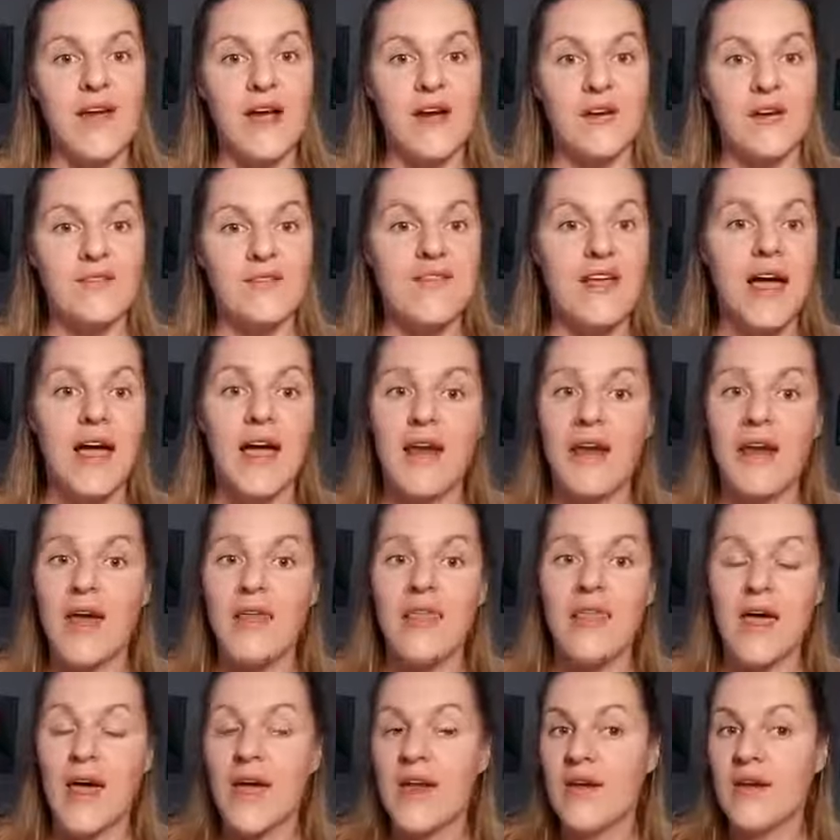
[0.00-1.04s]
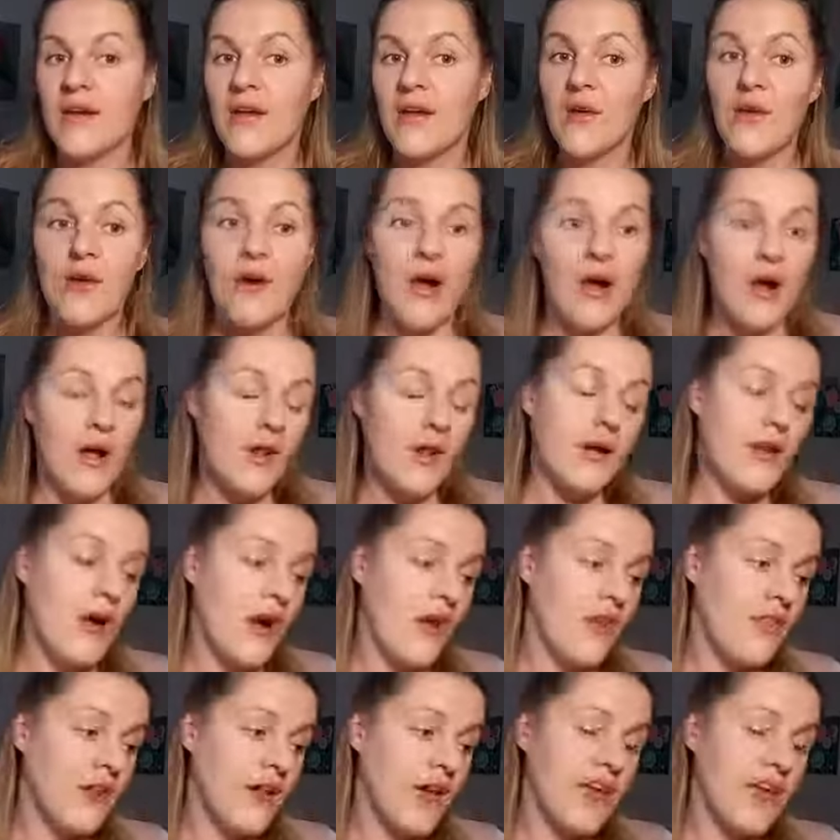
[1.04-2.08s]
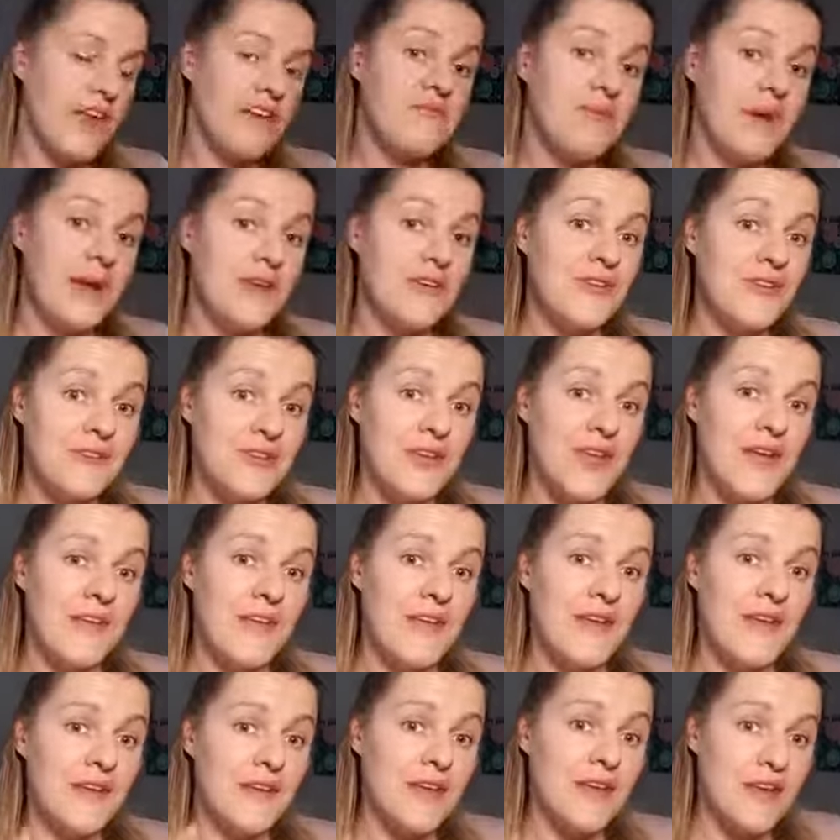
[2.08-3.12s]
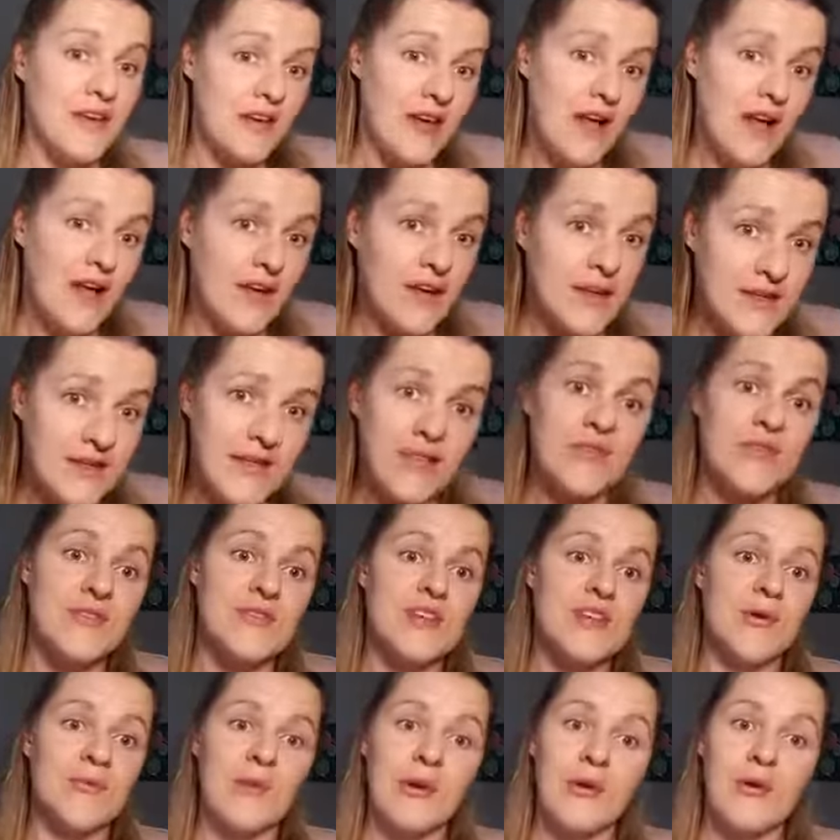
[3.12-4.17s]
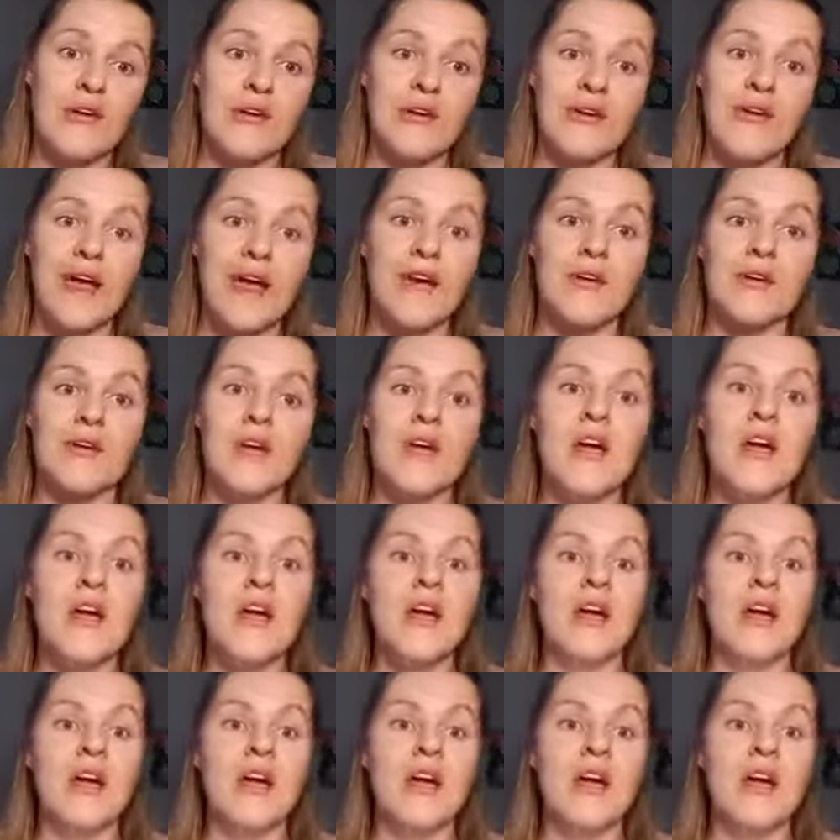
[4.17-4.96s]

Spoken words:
outside, and then in all the kind of minutiae that yin and yang continues to get broken down